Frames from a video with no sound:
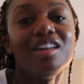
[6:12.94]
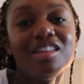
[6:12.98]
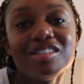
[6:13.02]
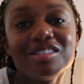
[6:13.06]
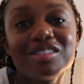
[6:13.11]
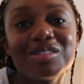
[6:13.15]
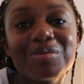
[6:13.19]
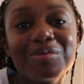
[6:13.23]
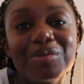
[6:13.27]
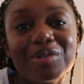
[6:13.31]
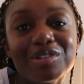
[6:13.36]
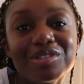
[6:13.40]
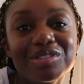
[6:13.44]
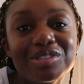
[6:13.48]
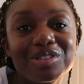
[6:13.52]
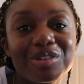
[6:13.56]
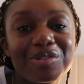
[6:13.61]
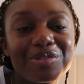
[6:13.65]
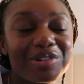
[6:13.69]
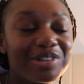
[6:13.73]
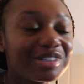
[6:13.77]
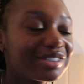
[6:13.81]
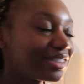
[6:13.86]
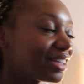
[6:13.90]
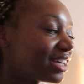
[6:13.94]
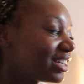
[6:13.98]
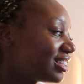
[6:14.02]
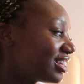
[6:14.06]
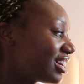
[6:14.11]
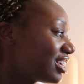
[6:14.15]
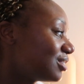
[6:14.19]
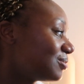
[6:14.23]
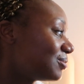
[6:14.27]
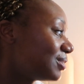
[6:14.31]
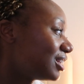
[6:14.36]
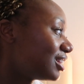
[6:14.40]
And tomorrow's the first
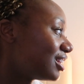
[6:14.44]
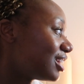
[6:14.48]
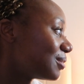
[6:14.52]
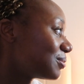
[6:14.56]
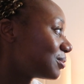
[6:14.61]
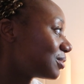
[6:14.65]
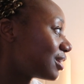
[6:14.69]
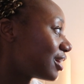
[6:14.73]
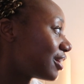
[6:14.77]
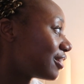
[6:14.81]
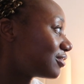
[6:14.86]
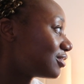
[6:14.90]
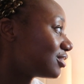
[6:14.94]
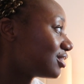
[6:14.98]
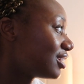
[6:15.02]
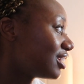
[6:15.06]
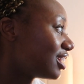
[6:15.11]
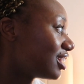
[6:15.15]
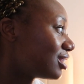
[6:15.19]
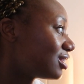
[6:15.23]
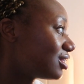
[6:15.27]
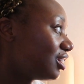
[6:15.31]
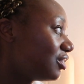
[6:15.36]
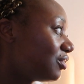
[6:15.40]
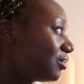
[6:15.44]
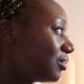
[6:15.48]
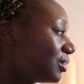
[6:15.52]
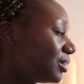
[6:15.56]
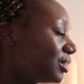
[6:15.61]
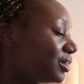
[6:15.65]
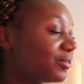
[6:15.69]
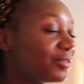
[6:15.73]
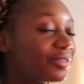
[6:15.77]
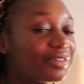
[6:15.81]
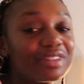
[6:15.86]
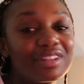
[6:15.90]
anatomy lab, so I have to get
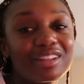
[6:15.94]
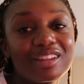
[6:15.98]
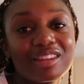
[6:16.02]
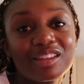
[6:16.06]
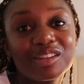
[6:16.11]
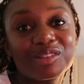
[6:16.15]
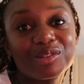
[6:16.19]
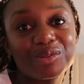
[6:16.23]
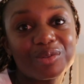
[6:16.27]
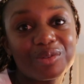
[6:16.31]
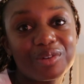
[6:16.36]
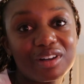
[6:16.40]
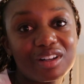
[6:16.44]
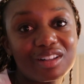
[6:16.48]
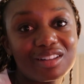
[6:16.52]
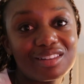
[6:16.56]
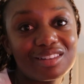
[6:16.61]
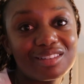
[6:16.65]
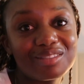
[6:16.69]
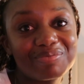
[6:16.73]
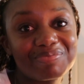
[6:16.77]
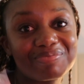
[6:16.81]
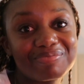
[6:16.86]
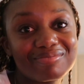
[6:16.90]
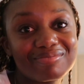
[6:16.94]
ready for that as well.